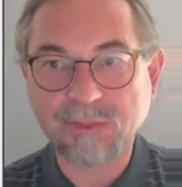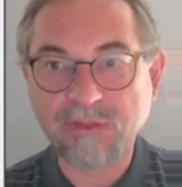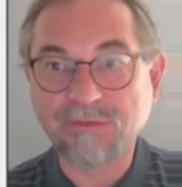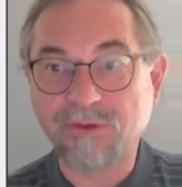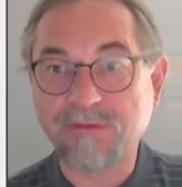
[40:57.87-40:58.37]

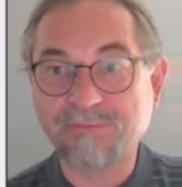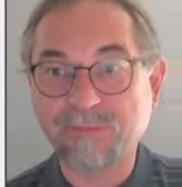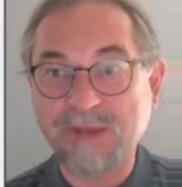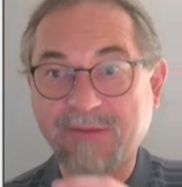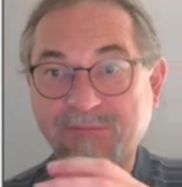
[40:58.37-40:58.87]
So if
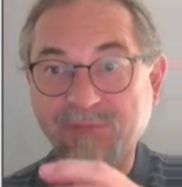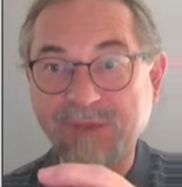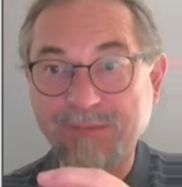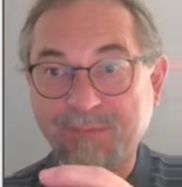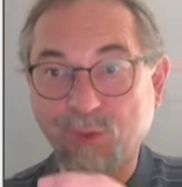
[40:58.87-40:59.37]
we have
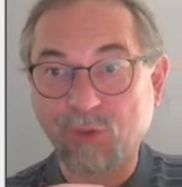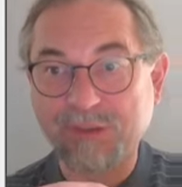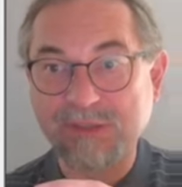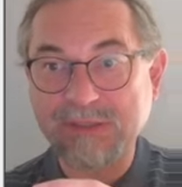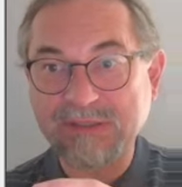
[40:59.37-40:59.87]
three
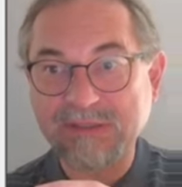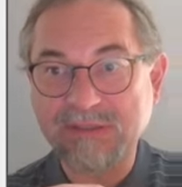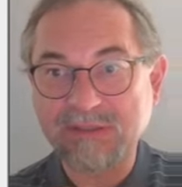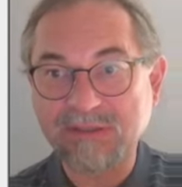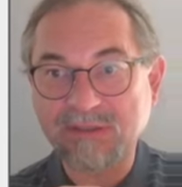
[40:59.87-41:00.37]

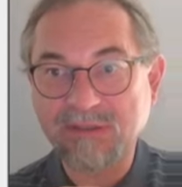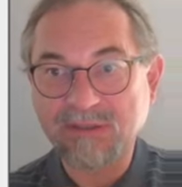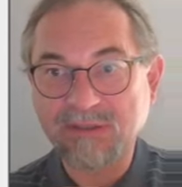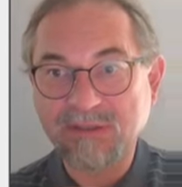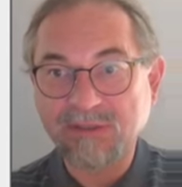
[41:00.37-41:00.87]
points,
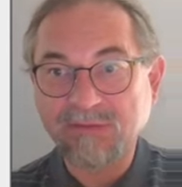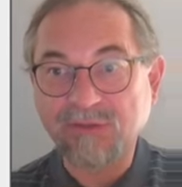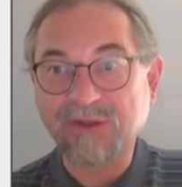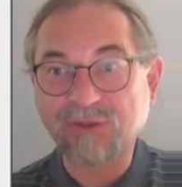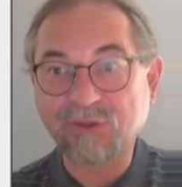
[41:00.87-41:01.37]

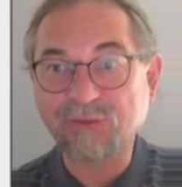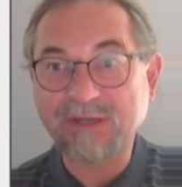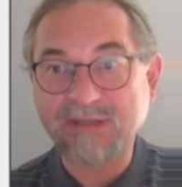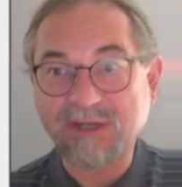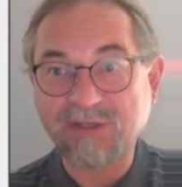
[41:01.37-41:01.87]
so as soon
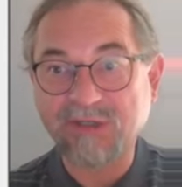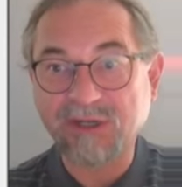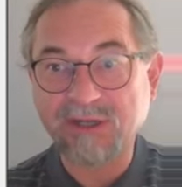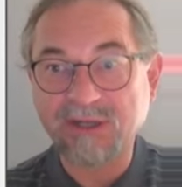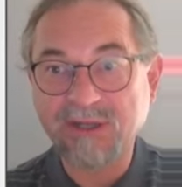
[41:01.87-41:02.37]
as
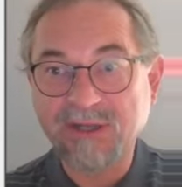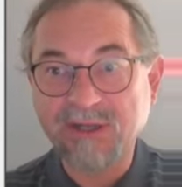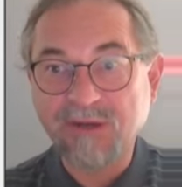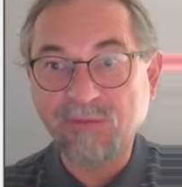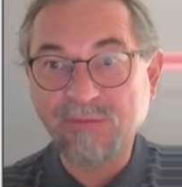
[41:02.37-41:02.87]
actually
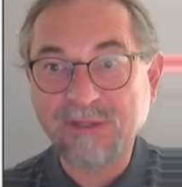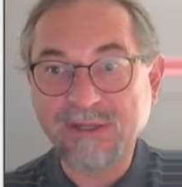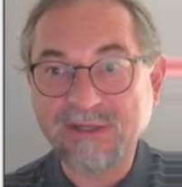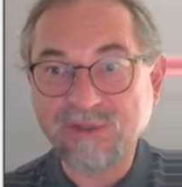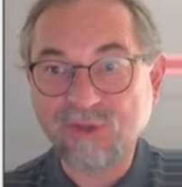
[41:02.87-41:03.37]
we
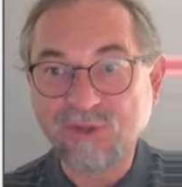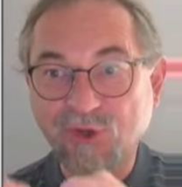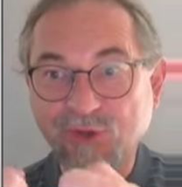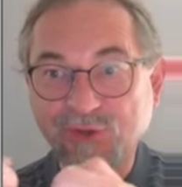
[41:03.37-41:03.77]
insert